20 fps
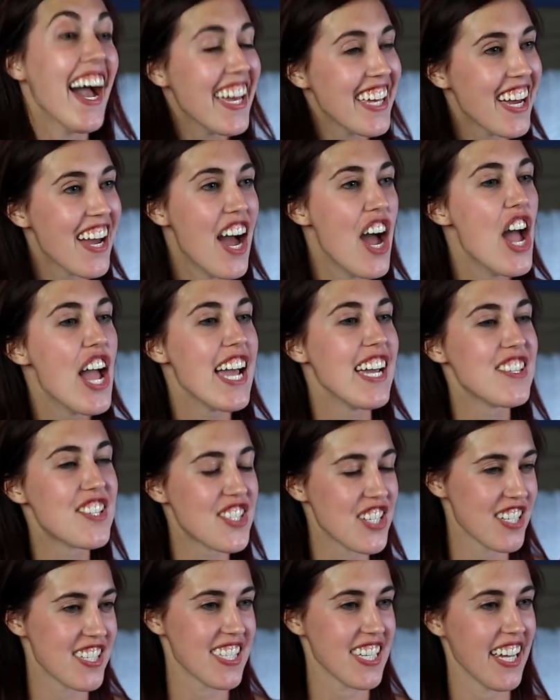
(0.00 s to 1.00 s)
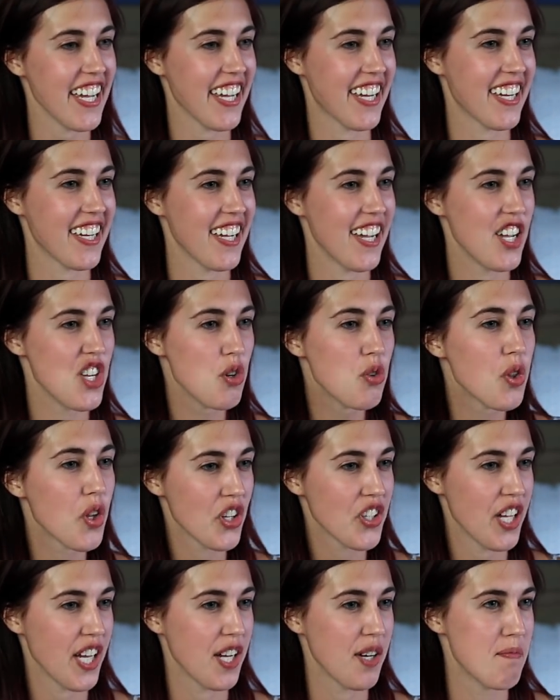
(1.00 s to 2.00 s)
Hey, it's just like, you
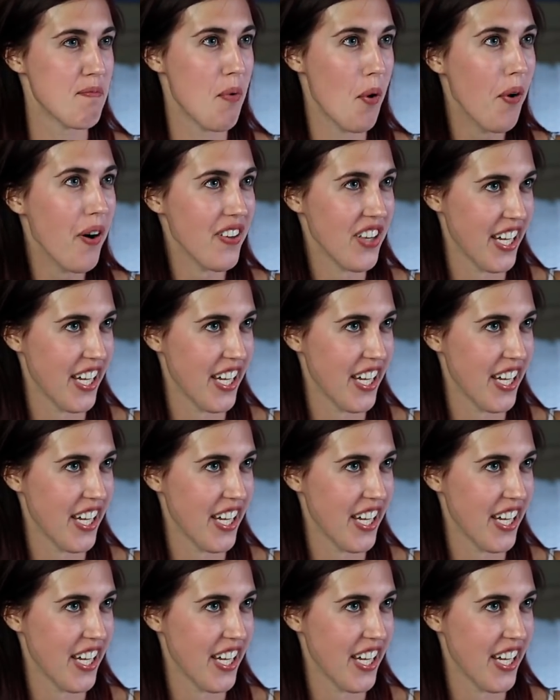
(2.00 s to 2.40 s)
look like a boy.